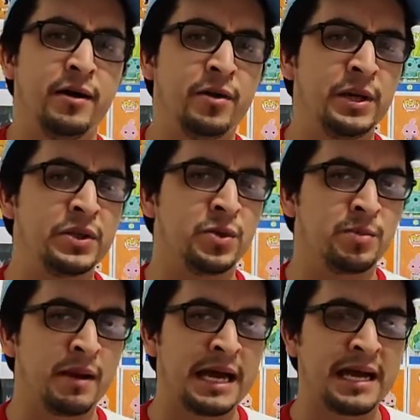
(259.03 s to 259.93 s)
all the way through
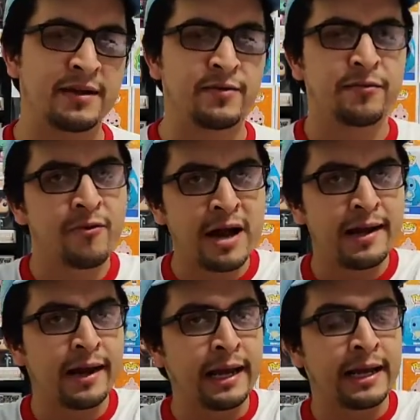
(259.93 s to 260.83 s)
Black
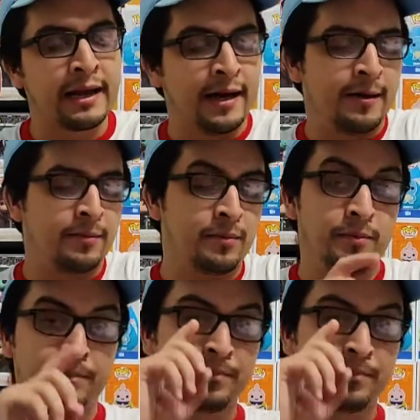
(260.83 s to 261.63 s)
Friday, um,